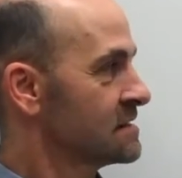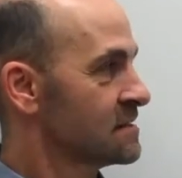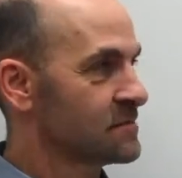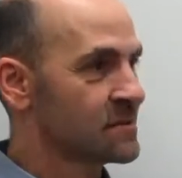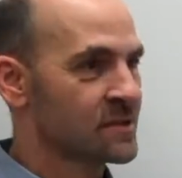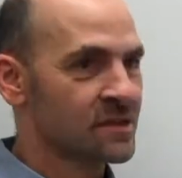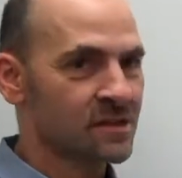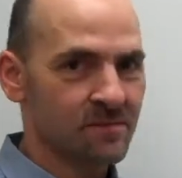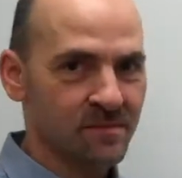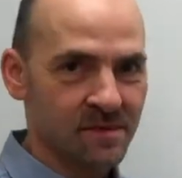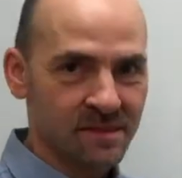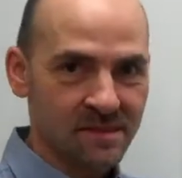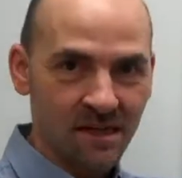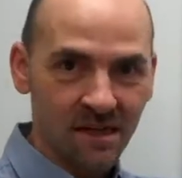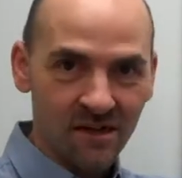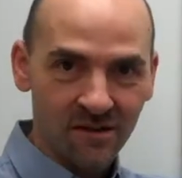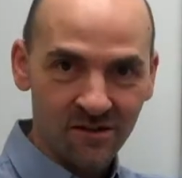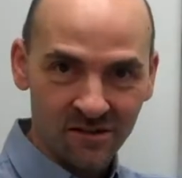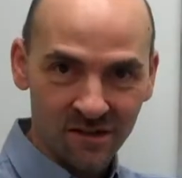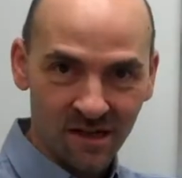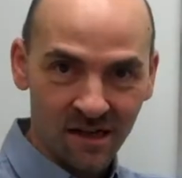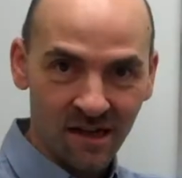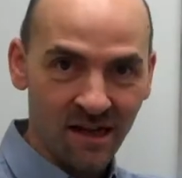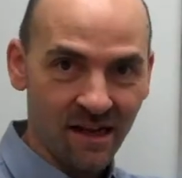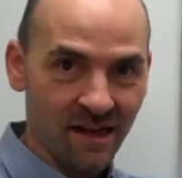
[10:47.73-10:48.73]
I'm a little bit
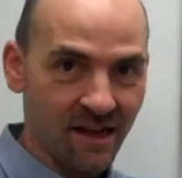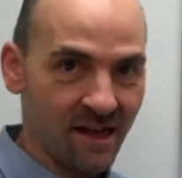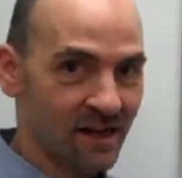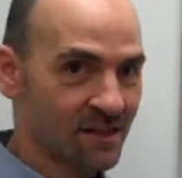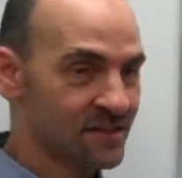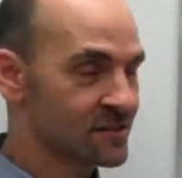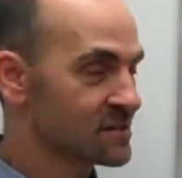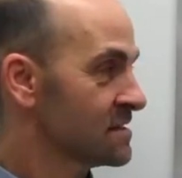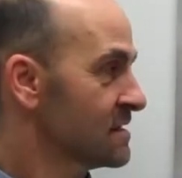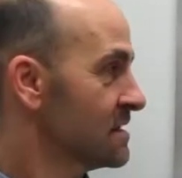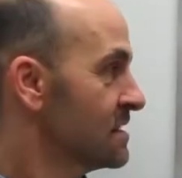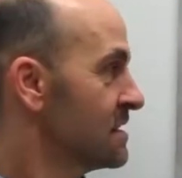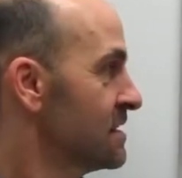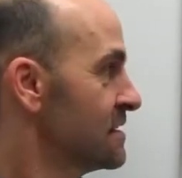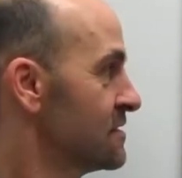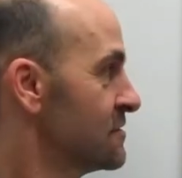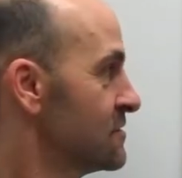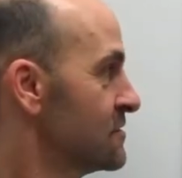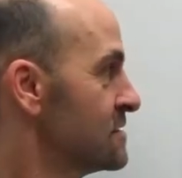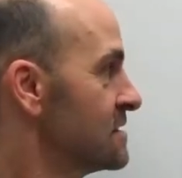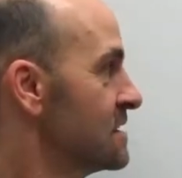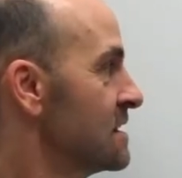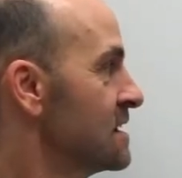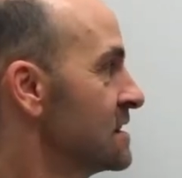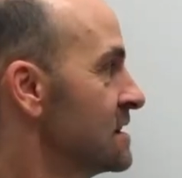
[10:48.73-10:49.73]
tired today, actually,
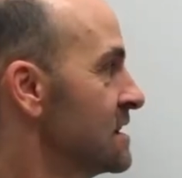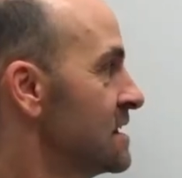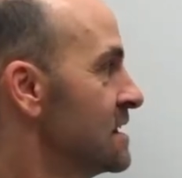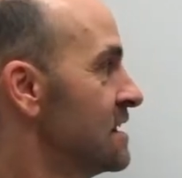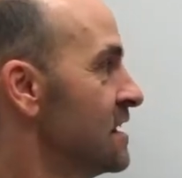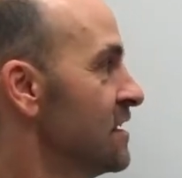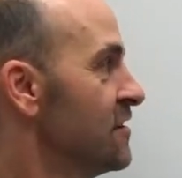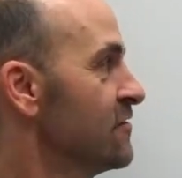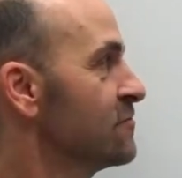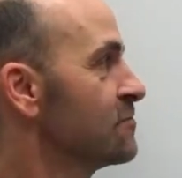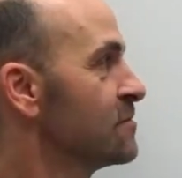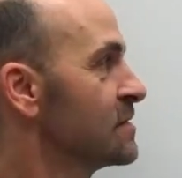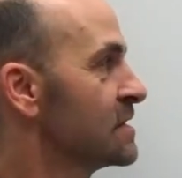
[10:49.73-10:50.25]
interestingly enough.